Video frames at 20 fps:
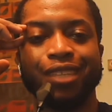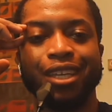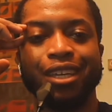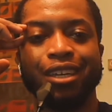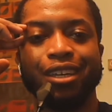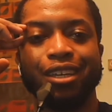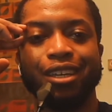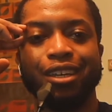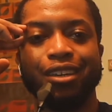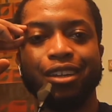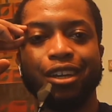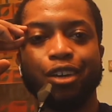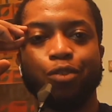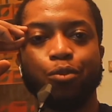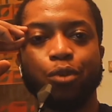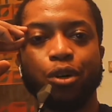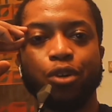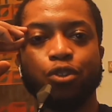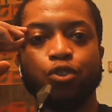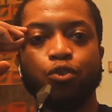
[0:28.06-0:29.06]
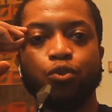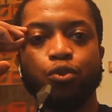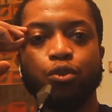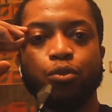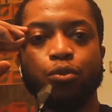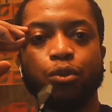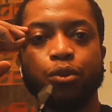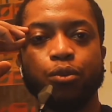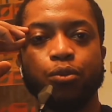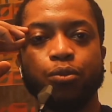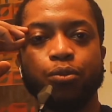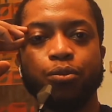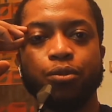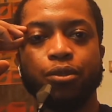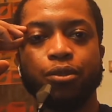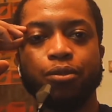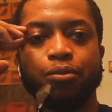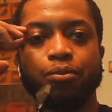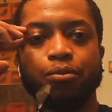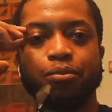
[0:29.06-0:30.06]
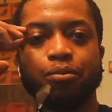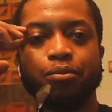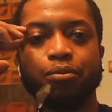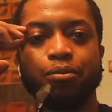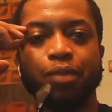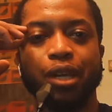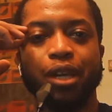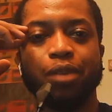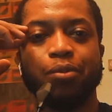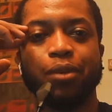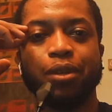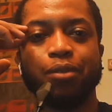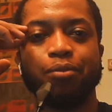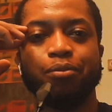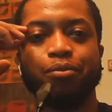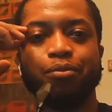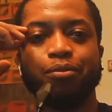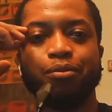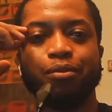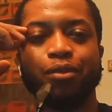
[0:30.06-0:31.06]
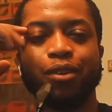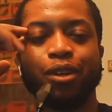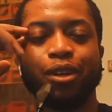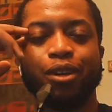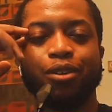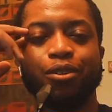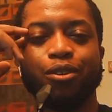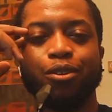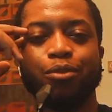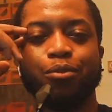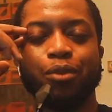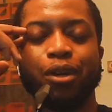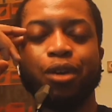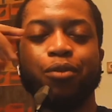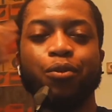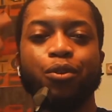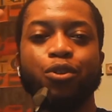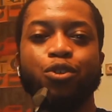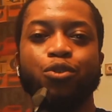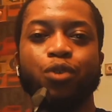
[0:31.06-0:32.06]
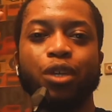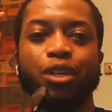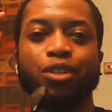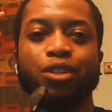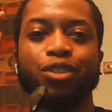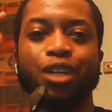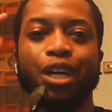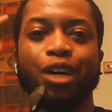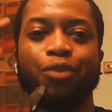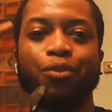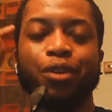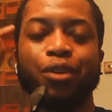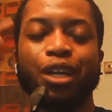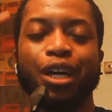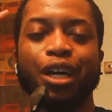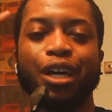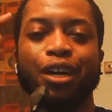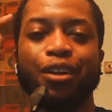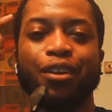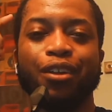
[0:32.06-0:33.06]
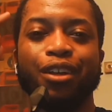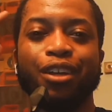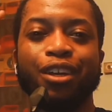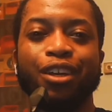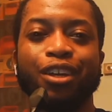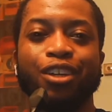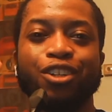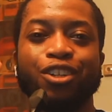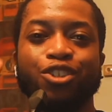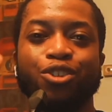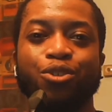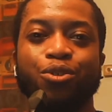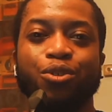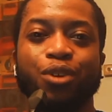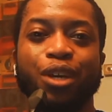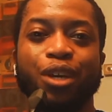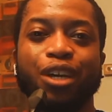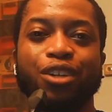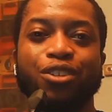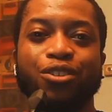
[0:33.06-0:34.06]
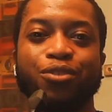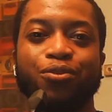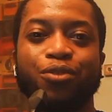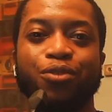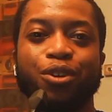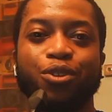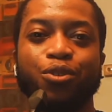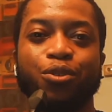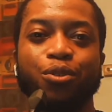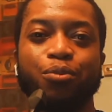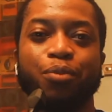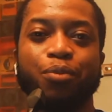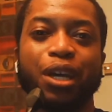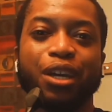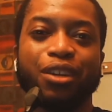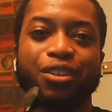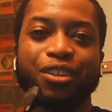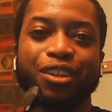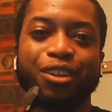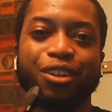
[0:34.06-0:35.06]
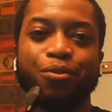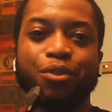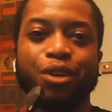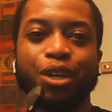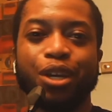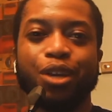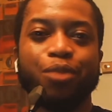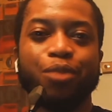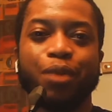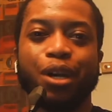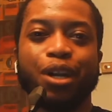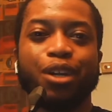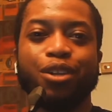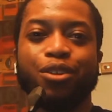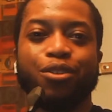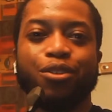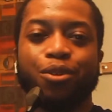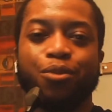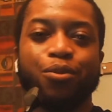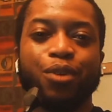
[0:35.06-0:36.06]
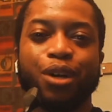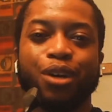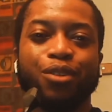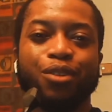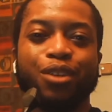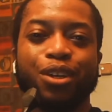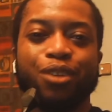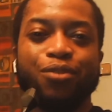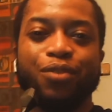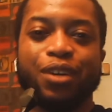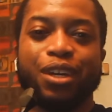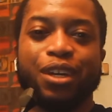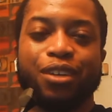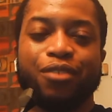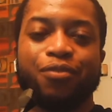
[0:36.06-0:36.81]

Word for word: yeah, like a wall through the rooms, maybe. I don't know, but I will do the inside. I will not show you guys the front or the back because I don't want everybody to know where I live at.